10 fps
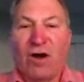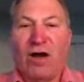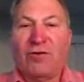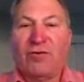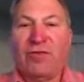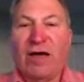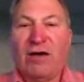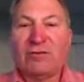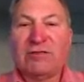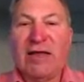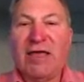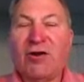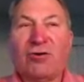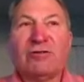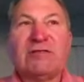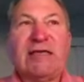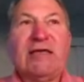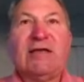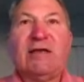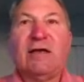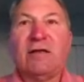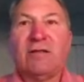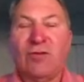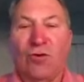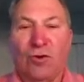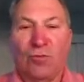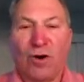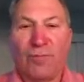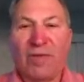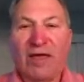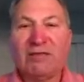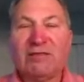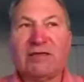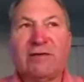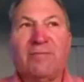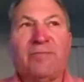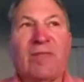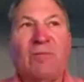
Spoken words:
100,000 acres in the Holbrook Basin,